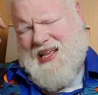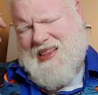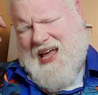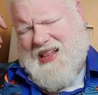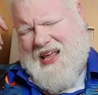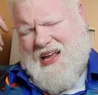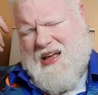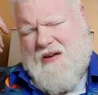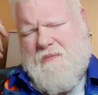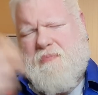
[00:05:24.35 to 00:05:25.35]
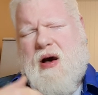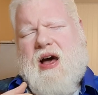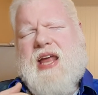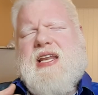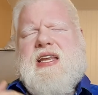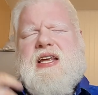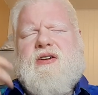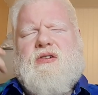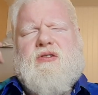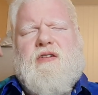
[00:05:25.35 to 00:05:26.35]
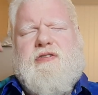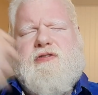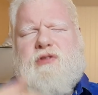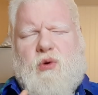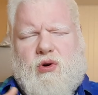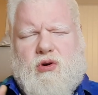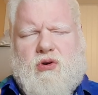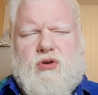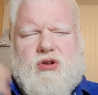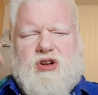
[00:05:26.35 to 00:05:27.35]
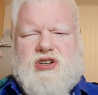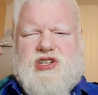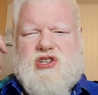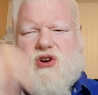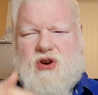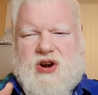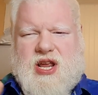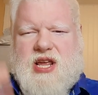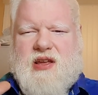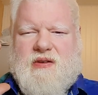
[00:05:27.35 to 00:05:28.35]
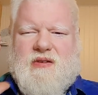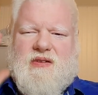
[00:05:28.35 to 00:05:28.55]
that like pine needle, floral, dirty,